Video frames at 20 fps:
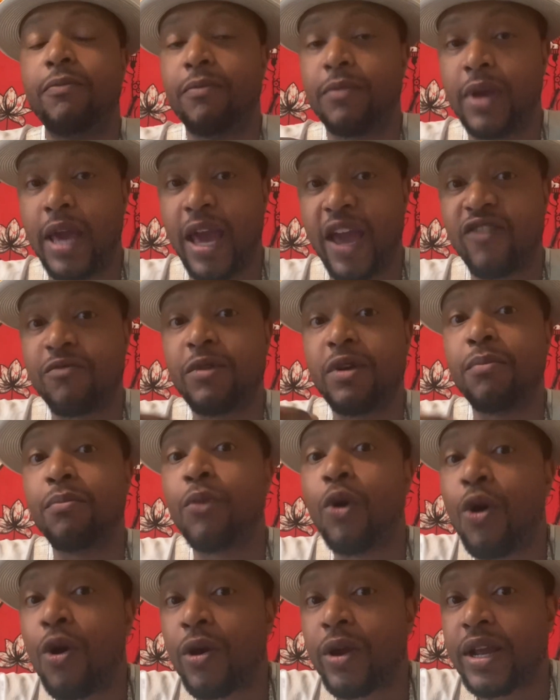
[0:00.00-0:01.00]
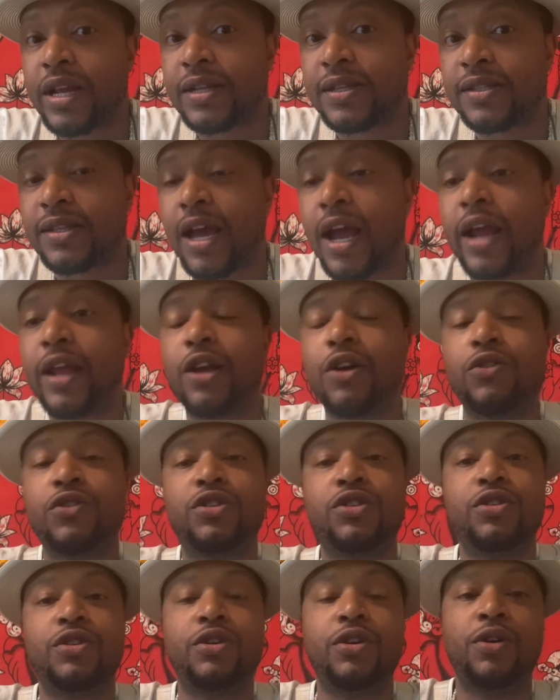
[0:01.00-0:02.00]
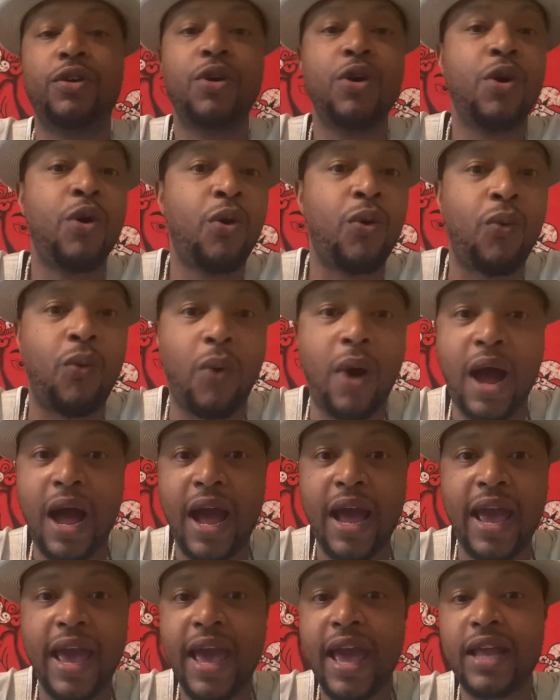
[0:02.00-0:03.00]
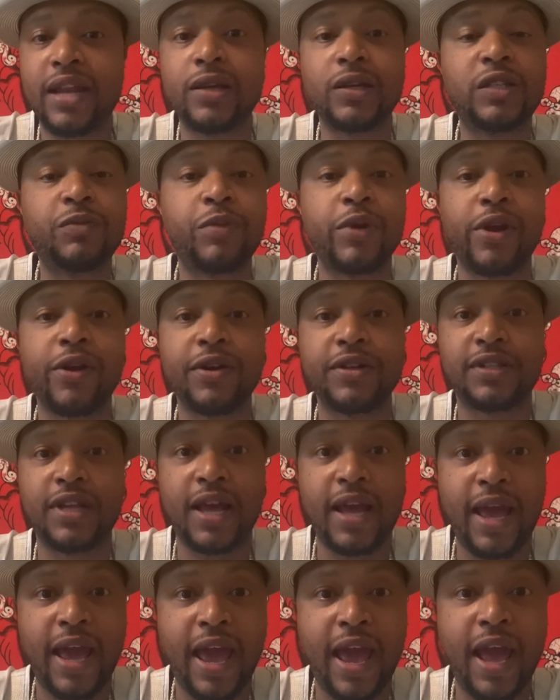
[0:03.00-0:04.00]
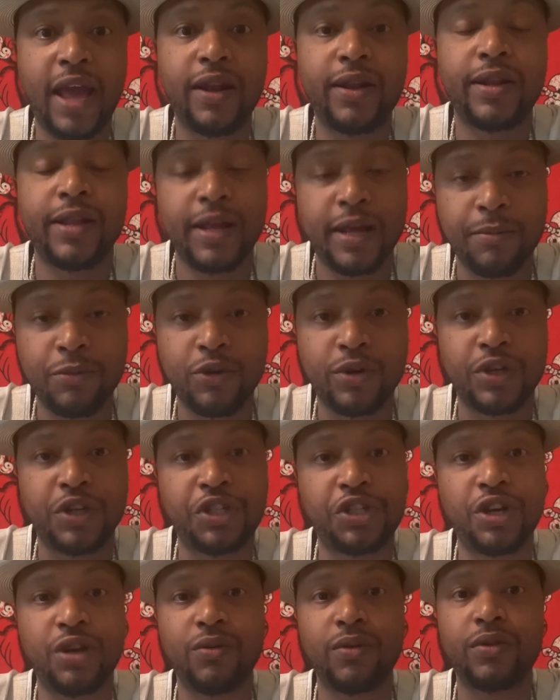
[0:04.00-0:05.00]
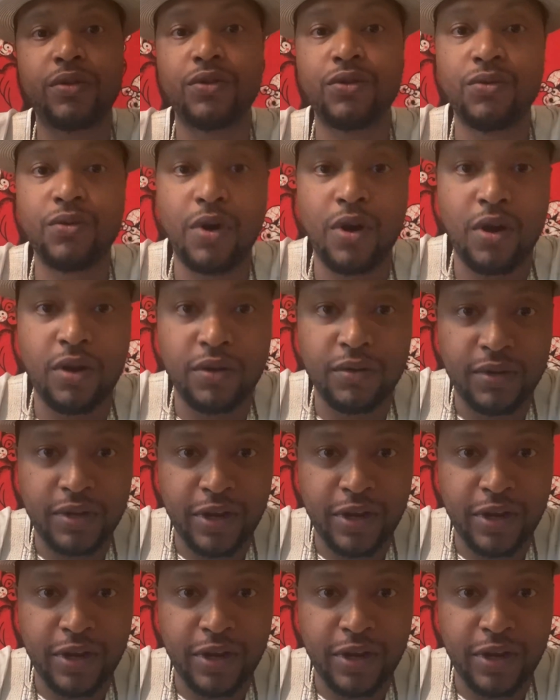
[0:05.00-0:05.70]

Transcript: gave me more insight onto why I had the experience I had that I'm going to share with you all